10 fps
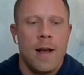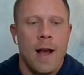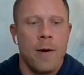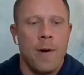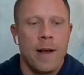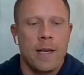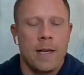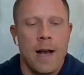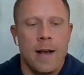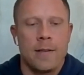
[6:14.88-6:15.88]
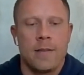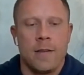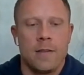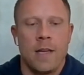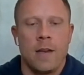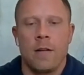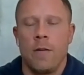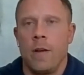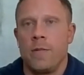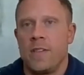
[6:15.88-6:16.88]
I recognized that San
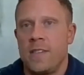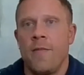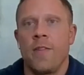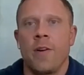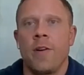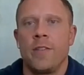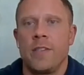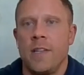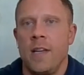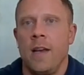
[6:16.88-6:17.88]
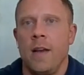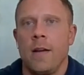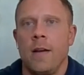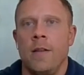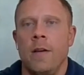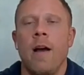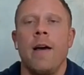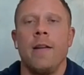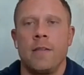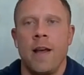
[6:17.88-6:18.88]
Antonio is the seventh largest city in the
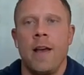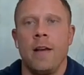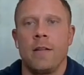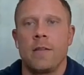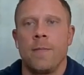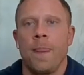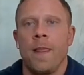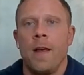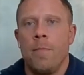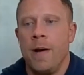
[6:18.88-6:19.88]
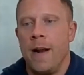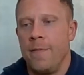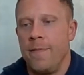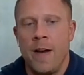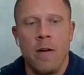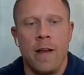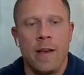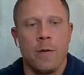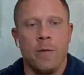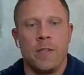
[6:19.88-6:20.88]
United States, but I felt
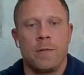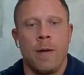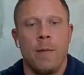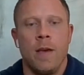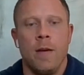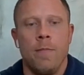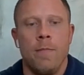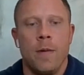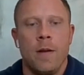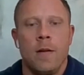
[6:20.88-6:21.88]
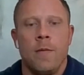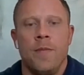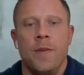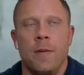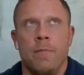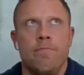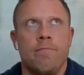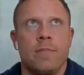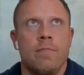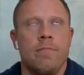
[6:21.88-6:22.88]
like it was maybe
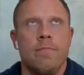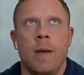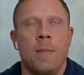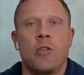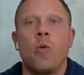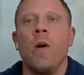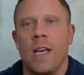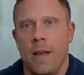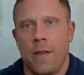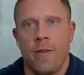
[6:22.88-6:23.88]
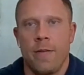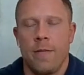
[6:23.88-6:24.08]
20th,